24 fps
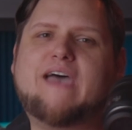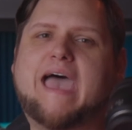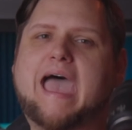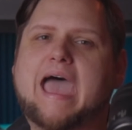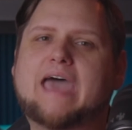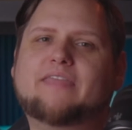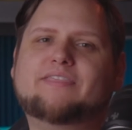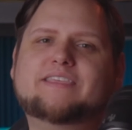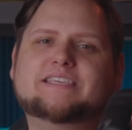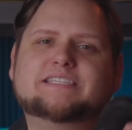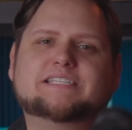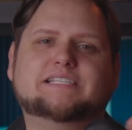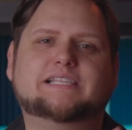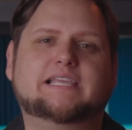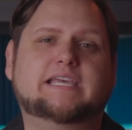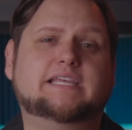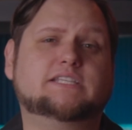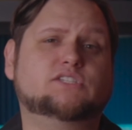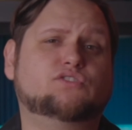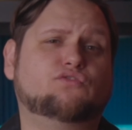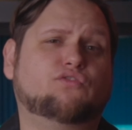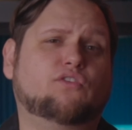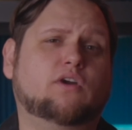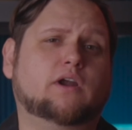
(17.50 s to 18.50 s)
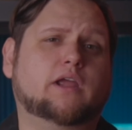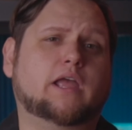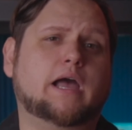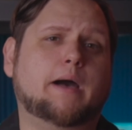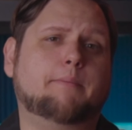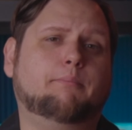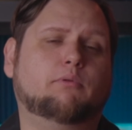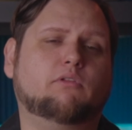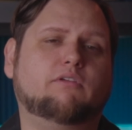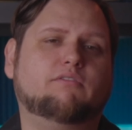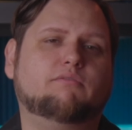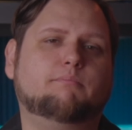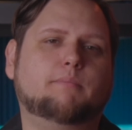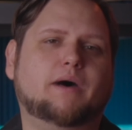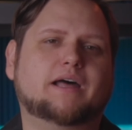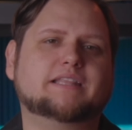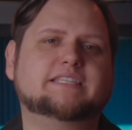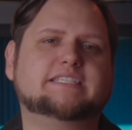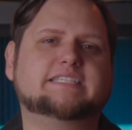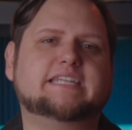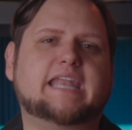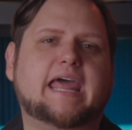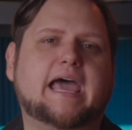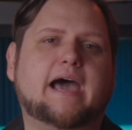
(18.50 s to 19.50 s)
had this lens for a couple of
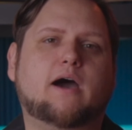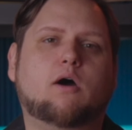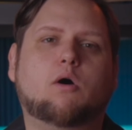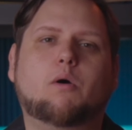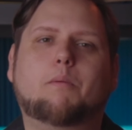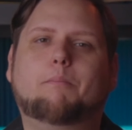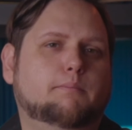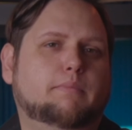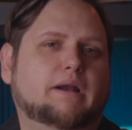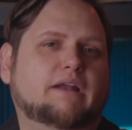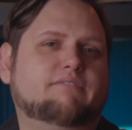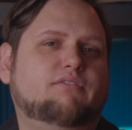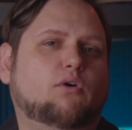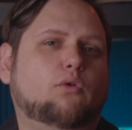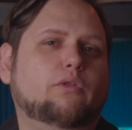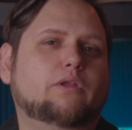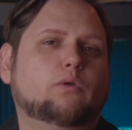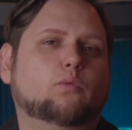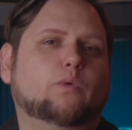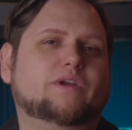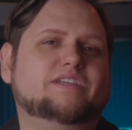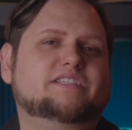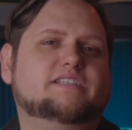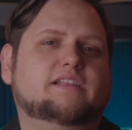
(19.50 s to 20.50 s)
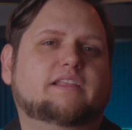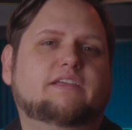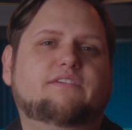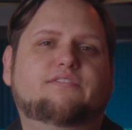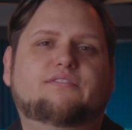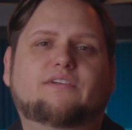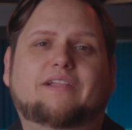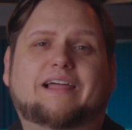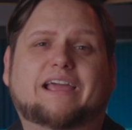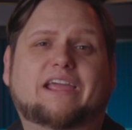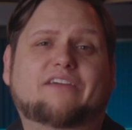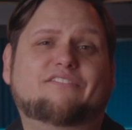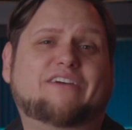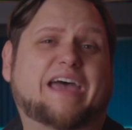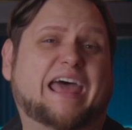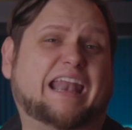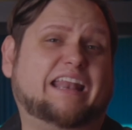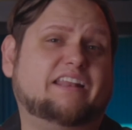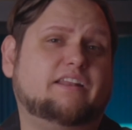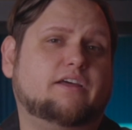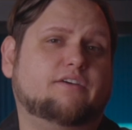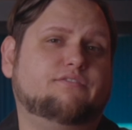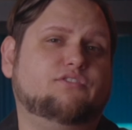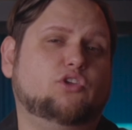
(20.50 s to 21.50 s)
months now, but I've only recently feel like I've had
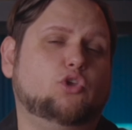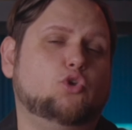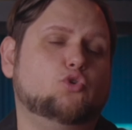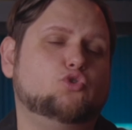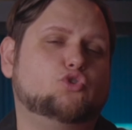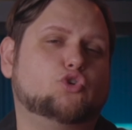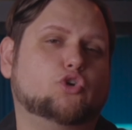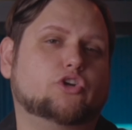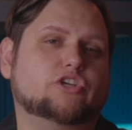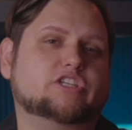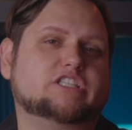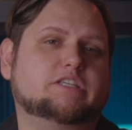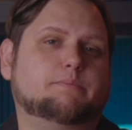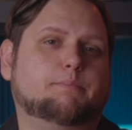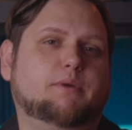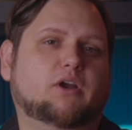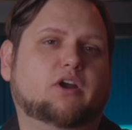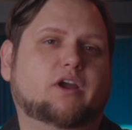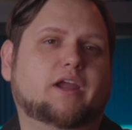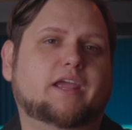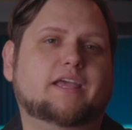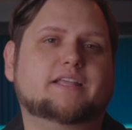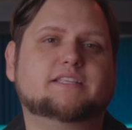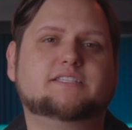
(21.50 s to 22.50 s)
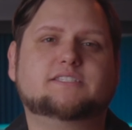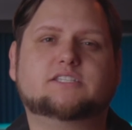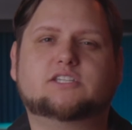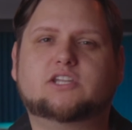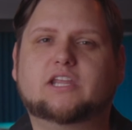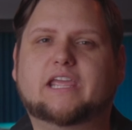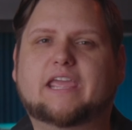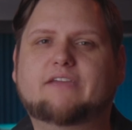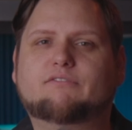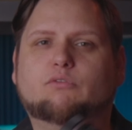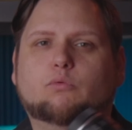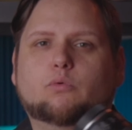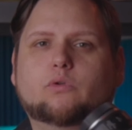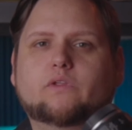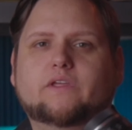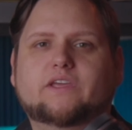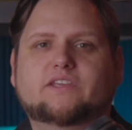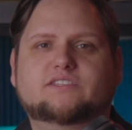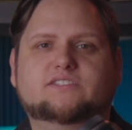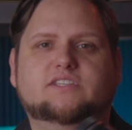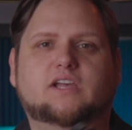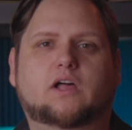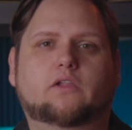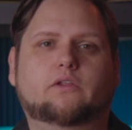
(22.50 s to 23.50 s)
enough user experience to give a
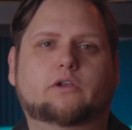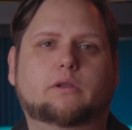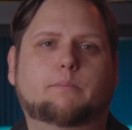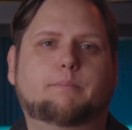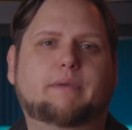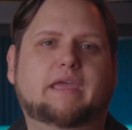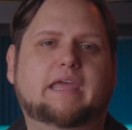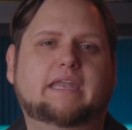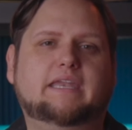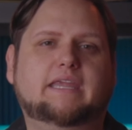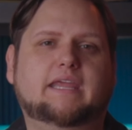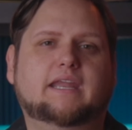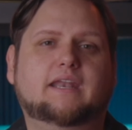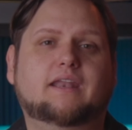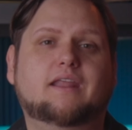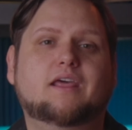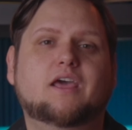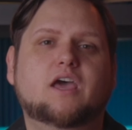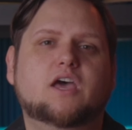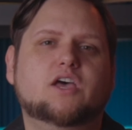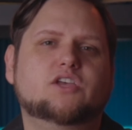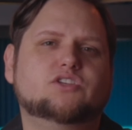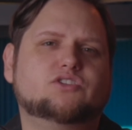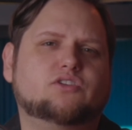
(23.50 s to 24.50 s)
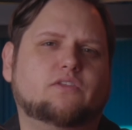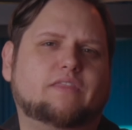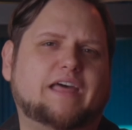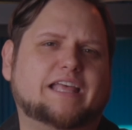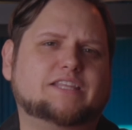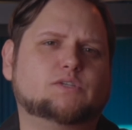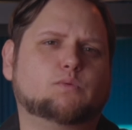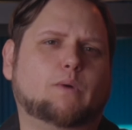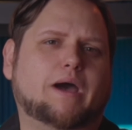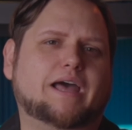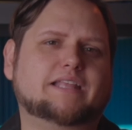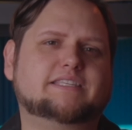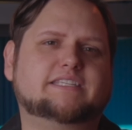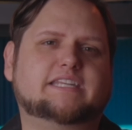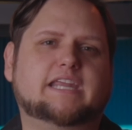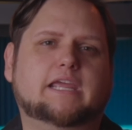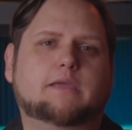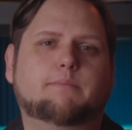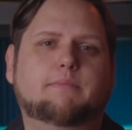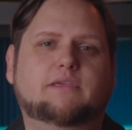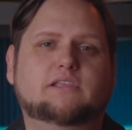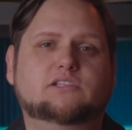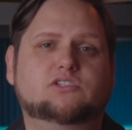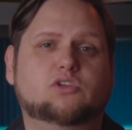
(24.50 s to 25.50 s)
really solid opinion. So that's why it's
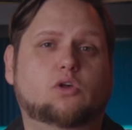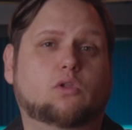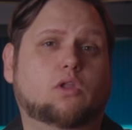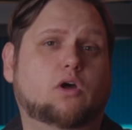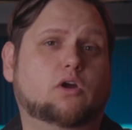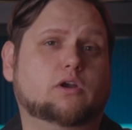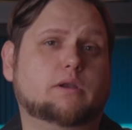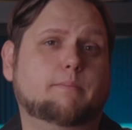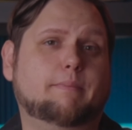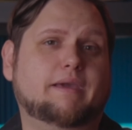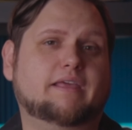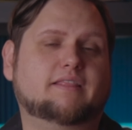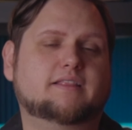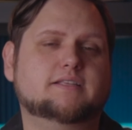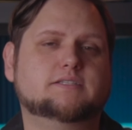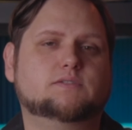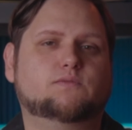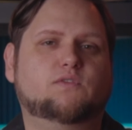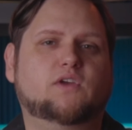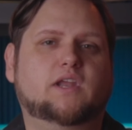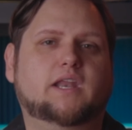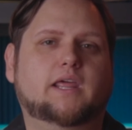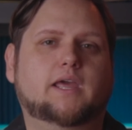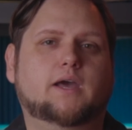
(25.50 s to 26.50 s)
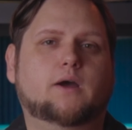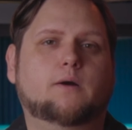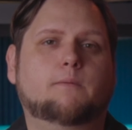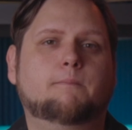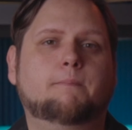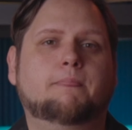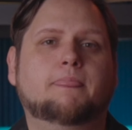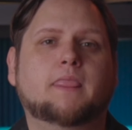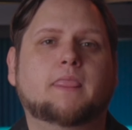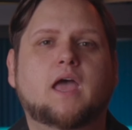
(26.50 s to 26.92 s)
taken me so long to make this video.